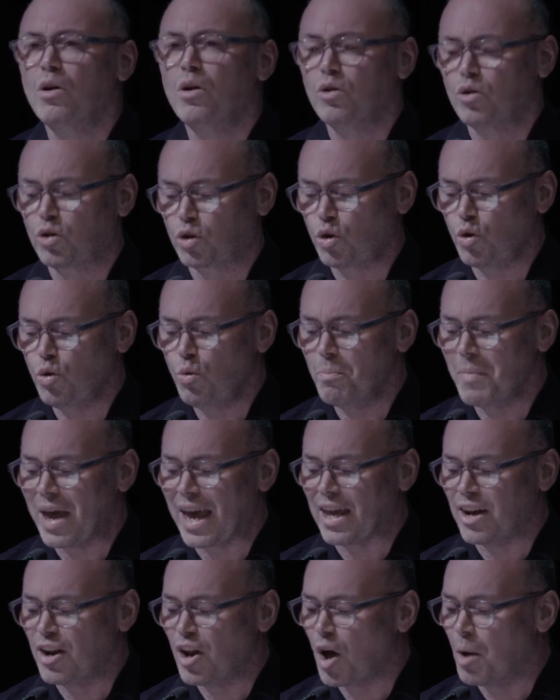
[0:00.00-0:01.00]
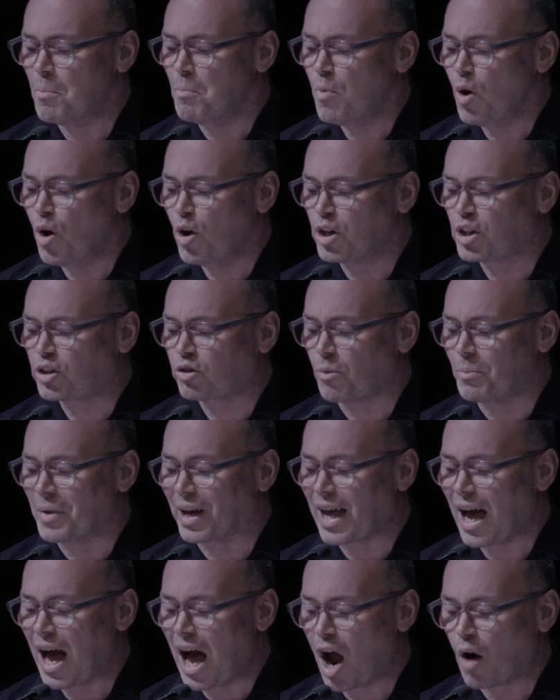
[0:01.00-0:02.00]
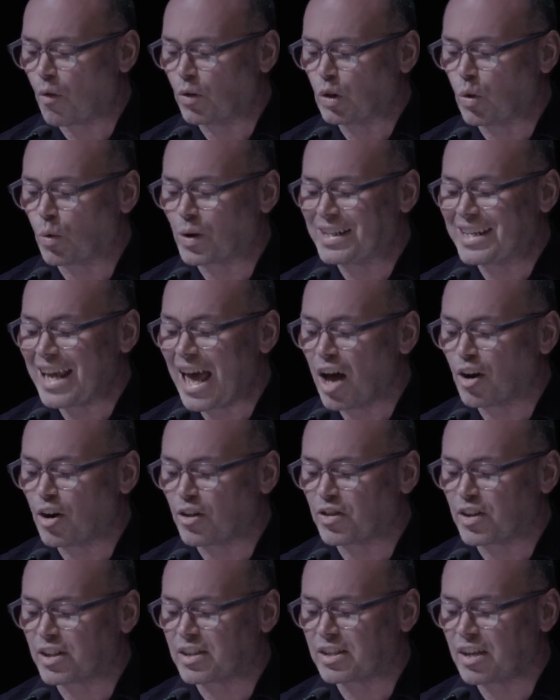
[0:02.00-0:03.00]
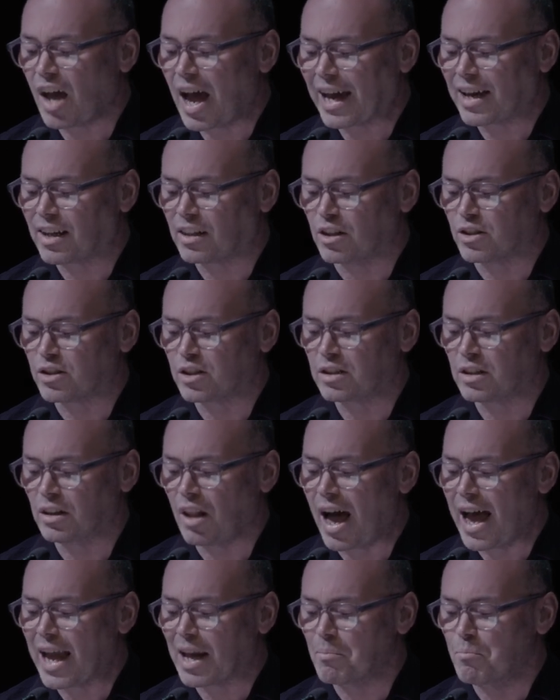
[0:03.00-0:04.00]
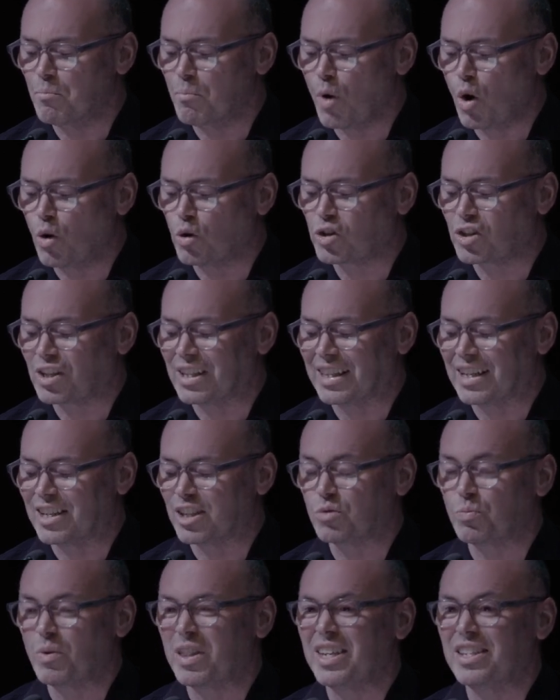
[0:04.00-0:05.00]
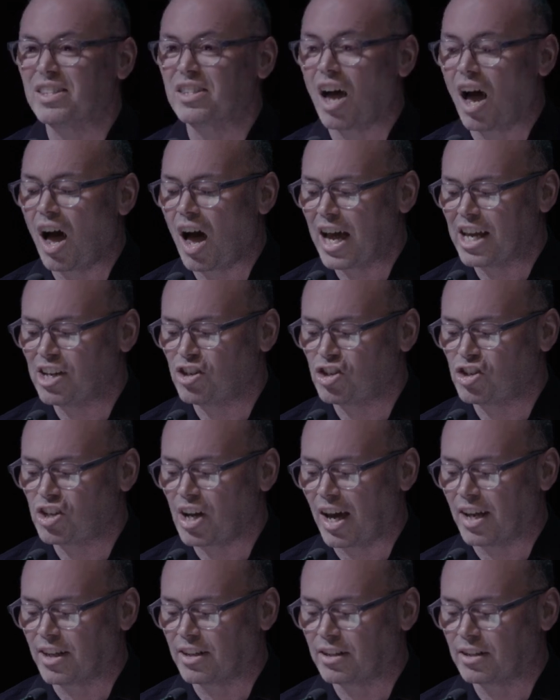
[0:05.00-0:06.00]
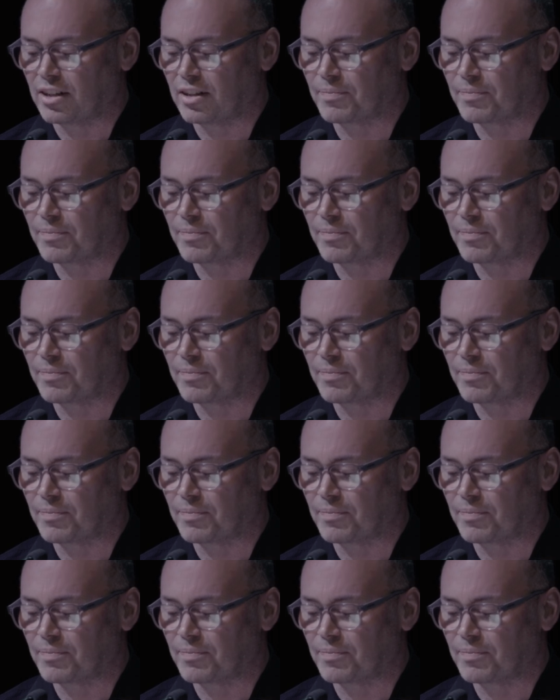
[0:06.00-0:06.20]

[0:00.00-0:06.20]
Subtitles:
Two men emerge from a car and look down at the cyclist lying motionless with his eyes shut.